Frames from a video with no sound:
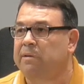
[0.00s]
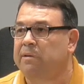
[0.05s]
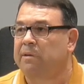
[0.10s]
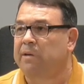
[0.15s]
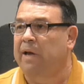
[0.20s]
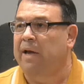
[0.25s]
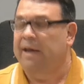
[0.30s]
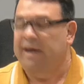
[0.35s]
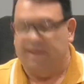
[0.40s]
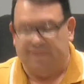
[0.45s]

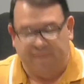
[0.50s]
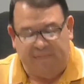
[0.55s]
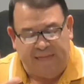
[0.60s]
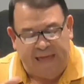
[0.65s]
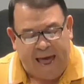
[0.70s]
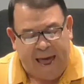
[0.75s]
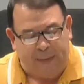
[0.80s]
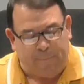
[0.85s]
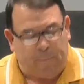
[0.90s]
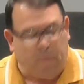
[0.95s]
And at
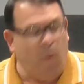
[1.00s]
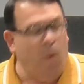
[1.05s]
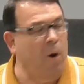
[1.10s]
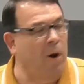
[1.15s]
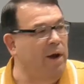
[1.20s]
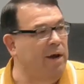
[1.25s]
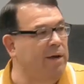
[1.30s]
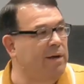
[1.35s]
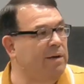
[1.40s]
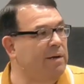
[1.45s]
that
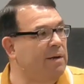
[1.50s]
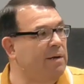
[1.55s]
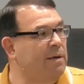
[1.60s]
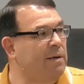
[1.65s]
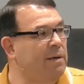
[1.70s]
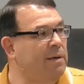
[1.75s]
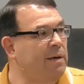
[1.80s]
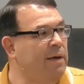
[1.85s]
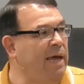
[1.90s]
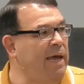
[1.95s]
point,
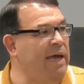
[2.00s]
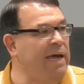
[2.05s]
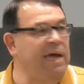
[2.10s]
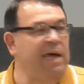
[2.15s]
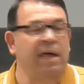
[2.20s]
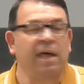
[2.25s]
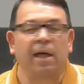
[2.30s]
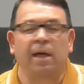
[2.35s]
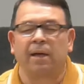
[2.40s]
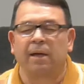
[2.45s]

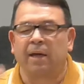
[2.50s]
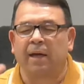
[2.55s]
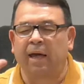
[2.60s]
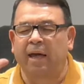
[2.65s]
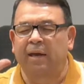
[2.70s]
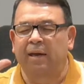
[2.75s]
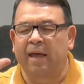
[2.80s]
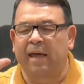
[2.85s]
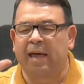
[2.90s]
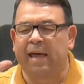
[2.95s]
he
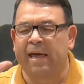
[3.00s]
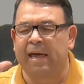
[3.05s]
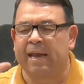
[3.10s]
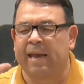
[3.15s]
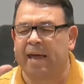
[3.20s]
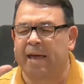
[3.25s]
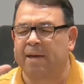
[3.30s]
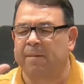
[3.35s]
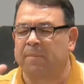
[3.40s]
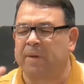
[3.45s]
it hit
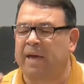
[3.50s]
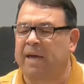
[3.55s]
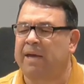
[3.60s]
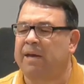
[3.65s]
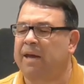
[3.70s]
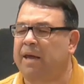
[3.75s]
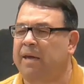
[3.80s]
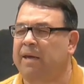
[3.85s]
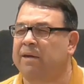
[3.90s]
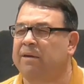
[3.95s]
him in
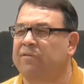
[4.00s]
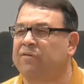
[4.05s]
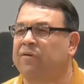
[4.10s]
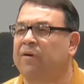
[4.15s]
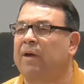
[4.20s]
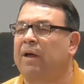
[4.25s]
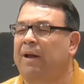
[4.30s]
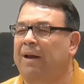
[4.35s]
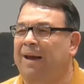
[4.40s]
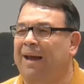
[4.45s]
his
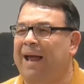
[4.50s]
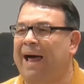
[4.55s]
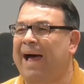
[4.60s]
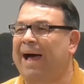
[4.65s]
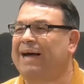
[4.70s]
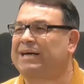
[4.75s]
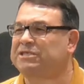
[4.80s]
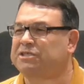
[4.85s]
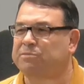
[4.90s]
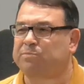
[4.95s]

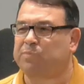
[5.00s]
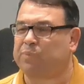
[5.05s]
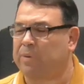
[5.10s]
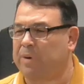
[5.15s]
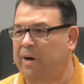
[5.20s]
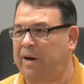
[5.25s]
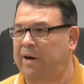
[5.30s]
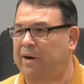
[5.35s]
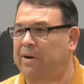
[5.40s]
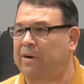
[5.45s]
last
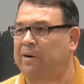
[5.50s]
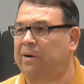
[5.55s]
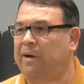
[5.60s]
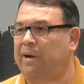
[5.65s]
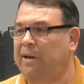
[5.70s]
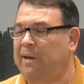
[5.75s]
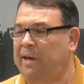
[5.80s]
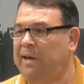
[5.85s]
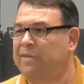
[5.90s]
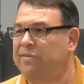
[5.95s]
prayer
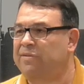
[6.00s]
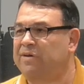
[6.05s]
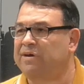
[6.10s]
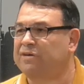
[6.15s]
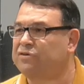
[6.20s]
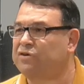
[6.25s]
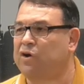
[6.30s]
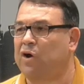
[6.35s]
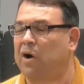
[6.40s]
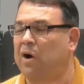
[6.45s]
in this
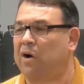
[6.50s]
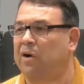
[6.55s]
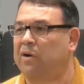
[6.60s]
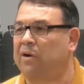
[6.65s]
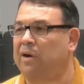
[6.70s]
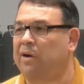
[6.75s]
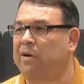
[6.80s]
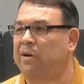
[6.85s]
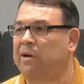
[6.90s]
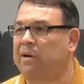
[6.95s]

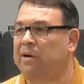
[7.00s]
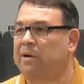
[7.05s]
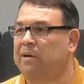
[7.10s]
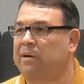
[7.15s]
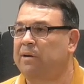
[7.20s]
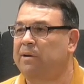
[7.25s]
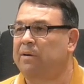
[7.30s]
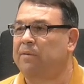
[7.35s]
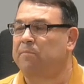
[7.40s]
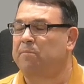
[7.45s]
garden.
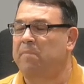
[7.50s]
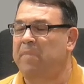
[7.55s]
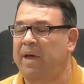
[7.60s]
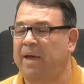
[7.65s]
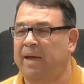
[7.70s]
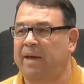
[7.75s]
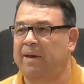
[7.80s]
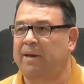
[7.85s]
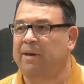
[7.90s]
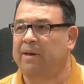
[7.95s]

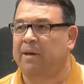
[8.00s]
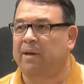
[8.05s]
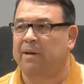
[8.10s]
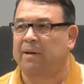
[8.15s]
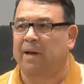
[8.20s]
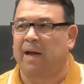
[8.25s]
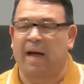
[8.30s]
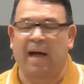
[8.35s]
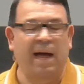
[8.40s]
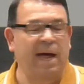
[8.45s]
Man,
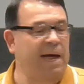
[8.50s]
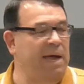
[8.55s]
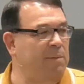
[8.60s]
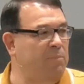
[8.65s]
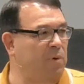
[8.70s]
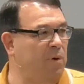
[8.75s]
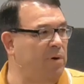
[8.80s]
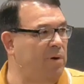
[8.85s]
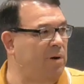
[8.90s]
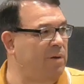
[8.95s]
I am
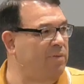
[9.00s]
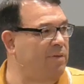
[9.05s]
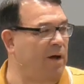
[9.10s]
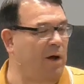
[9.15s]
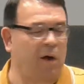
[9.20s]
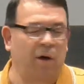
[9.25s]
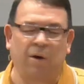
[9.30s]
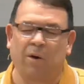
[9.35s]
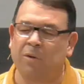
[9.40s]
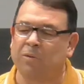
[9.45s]
going to, the
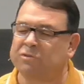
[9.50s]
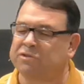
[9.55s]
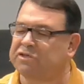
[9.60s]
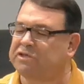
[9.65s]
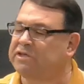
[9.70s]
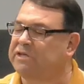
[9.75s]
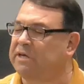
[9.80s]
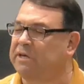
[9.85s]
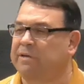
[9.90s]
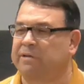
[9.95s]
whole
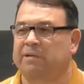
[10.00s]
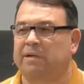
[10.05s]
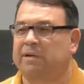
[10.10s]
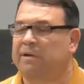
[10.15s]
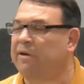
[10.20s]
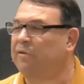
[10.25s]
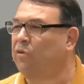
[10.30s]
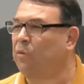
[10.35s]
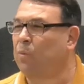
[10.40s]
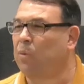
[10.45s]
sin
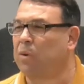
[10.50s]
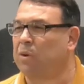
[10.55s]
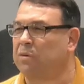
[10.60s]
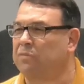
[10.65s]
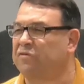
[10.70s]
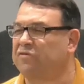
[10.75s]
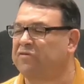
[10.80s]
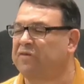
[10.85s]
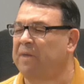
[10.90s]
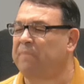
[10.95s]
of the world,
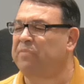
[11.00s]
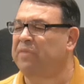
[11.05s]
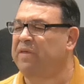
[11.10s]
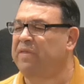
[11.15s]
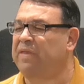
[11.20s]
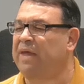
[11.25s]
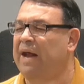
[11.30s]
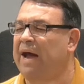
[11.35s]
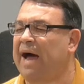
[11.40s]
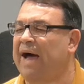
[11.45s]
something
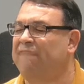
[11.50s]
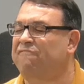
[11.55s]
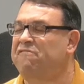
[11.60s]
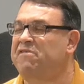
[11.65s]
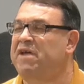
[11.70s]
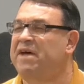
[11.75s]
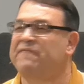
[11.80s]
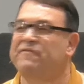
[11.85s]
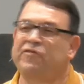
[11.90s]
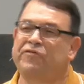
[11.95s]
that I have
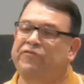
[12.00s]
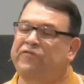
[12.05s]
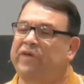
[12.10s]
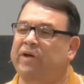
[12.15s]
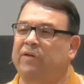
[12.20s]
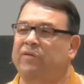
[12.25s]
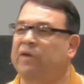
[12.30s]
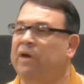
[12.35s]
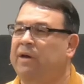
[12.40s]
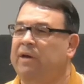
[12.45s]
never
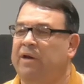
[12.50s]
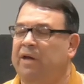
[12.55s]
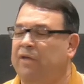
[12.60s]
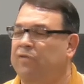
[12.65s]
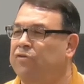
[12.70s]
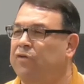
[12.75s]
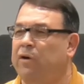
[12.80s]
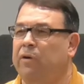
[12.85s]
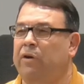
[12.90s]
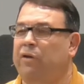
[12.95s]
felt in
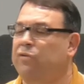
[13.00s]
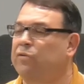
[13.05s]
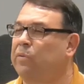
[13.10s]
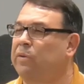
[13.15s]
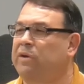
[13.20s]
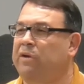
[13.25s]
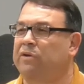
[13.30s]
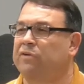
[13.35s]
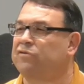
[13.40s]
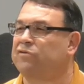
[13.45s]

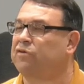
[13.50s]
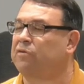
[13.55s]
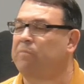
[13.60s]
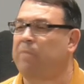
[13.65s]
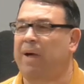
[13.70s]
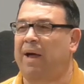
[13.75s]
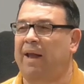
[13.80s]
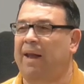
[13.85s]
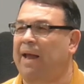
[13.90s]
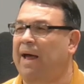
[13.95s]
thirty-three years of
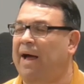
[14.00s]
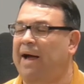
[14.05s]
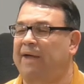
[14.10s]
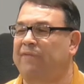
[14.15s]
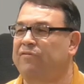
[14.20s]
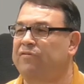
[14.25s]
my life.